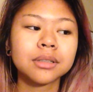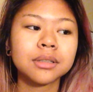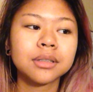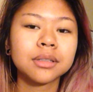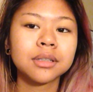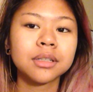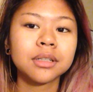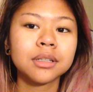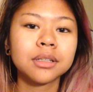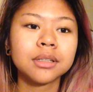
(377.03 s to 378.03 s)

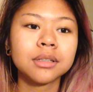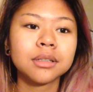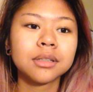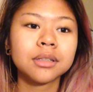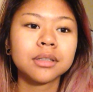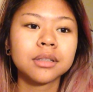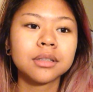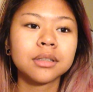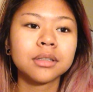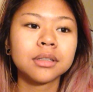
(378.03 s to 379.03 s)

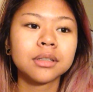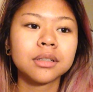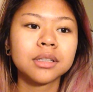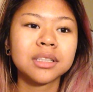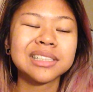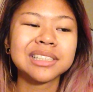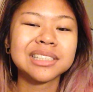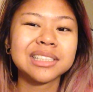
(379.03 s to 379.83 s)
[no speech]